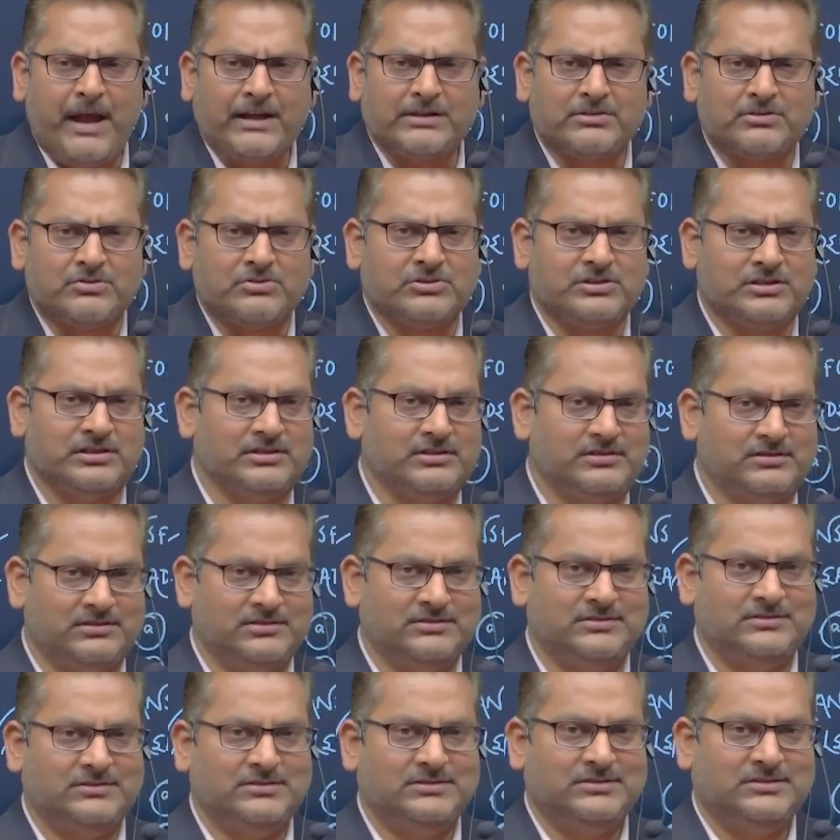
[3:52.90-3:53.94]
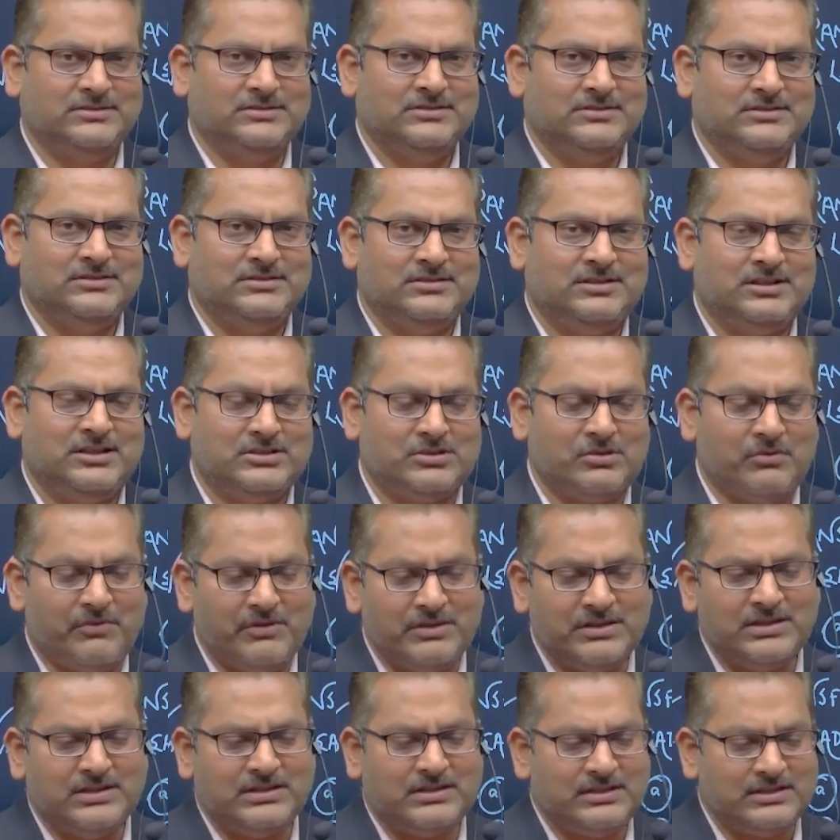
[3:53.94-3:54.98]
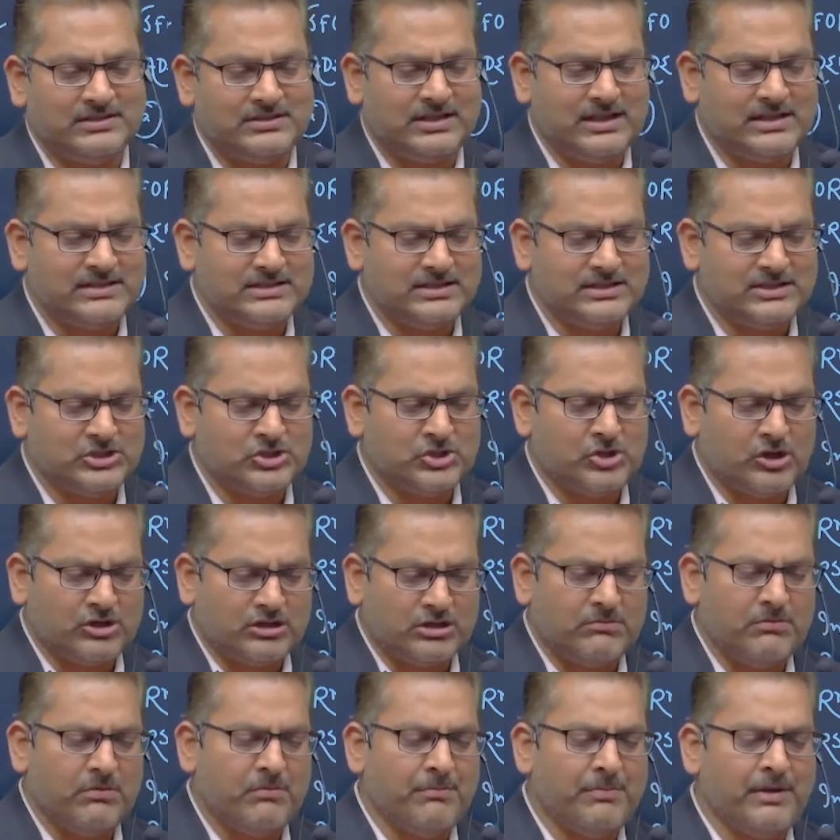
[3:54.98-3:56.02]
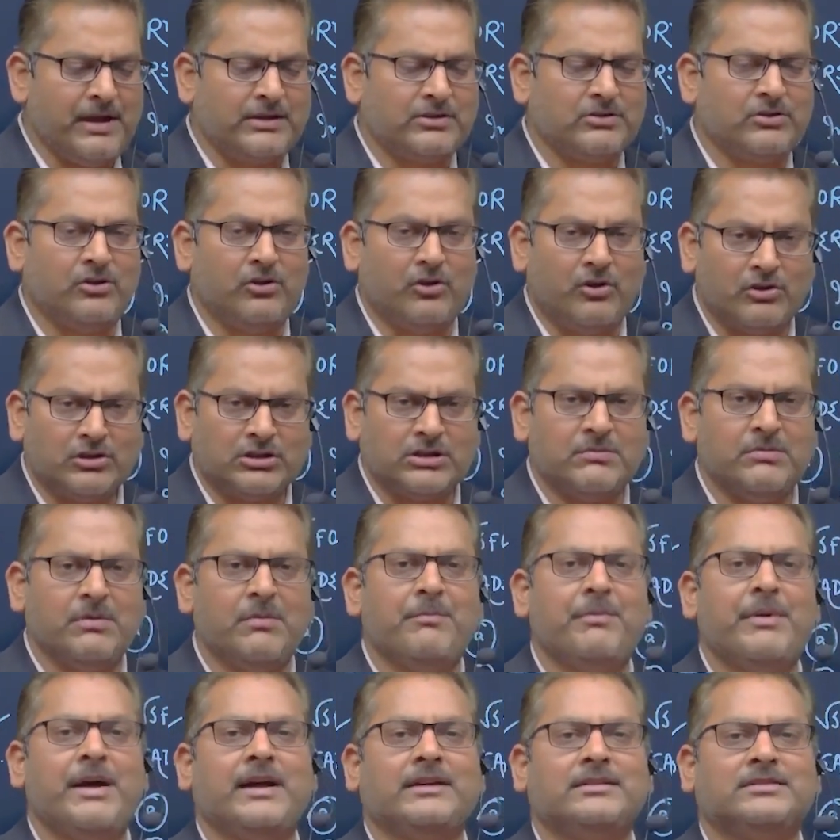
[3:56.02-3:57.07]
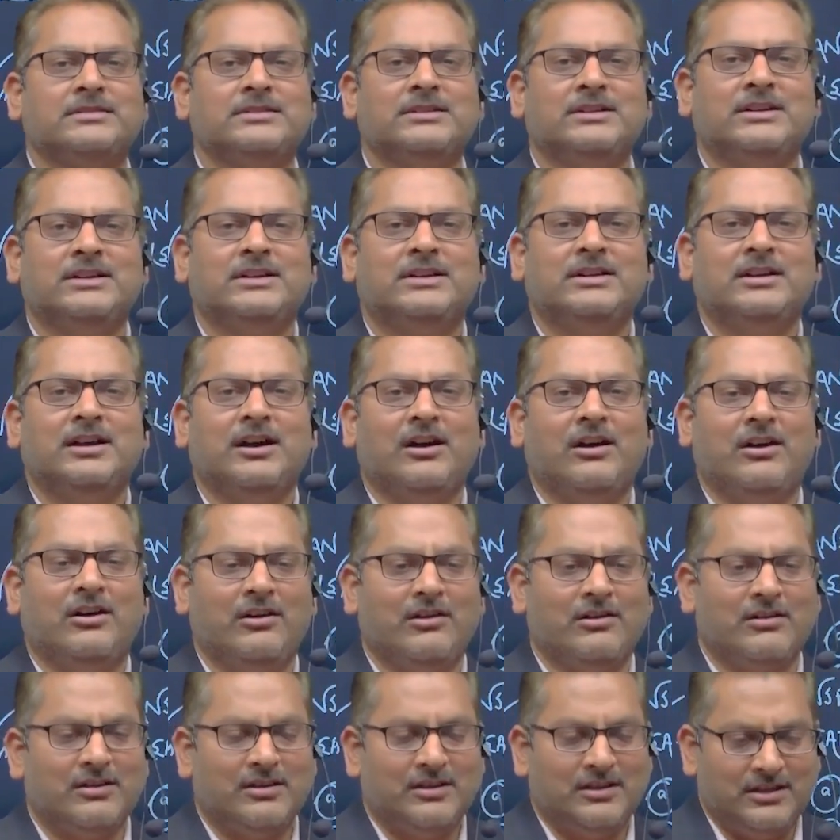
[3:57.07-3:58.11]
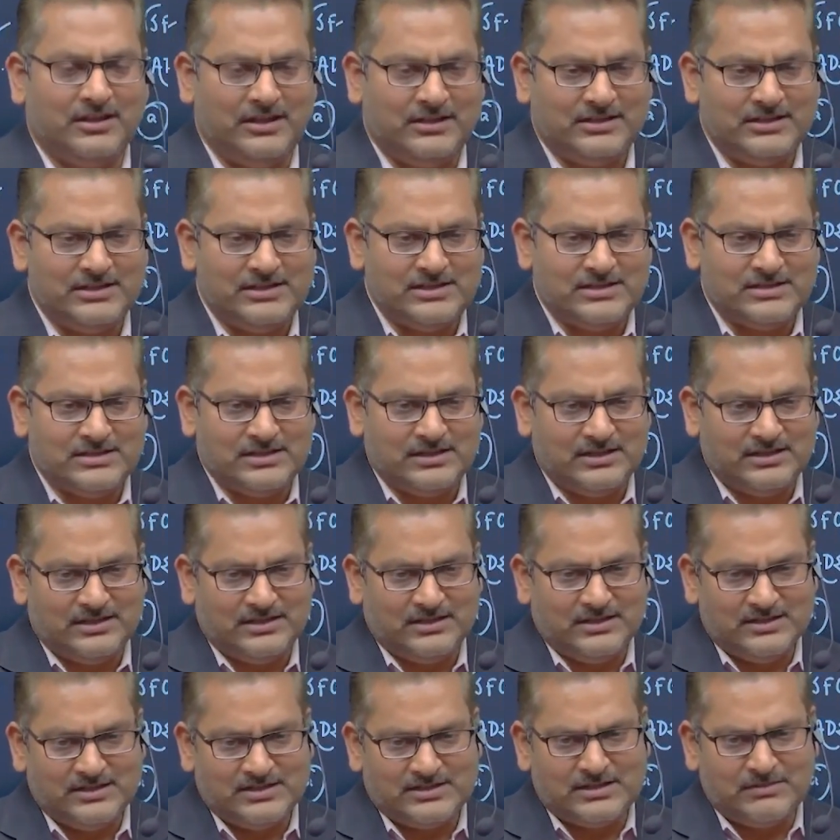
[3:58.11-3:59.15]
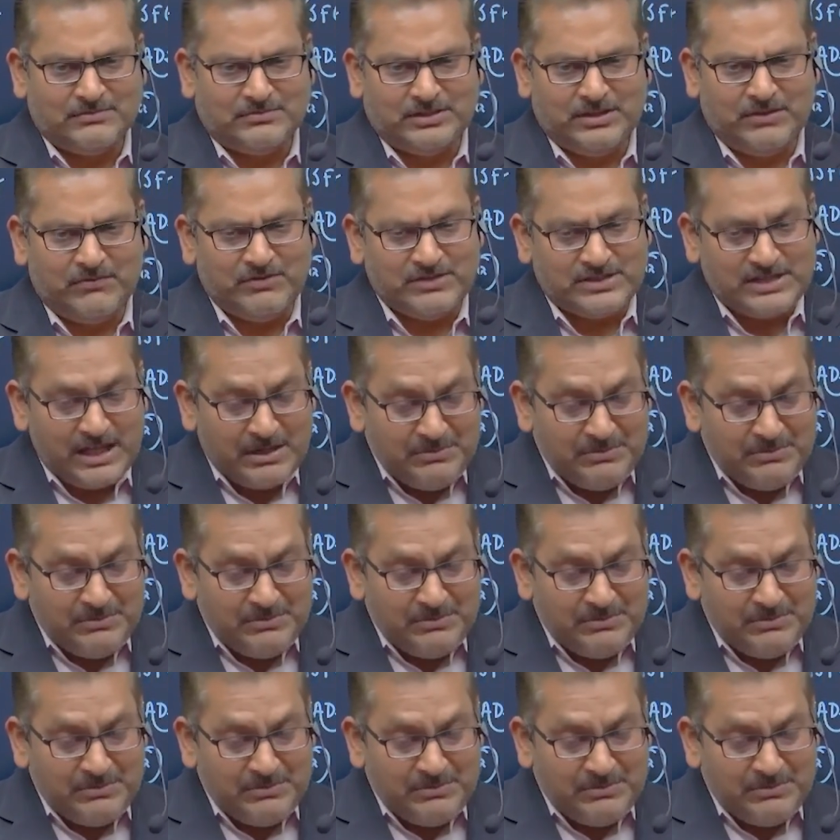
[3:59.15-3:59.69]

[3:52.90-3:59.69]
quotient. So whether it has a short-term impact or long-term impact, or it is something which can be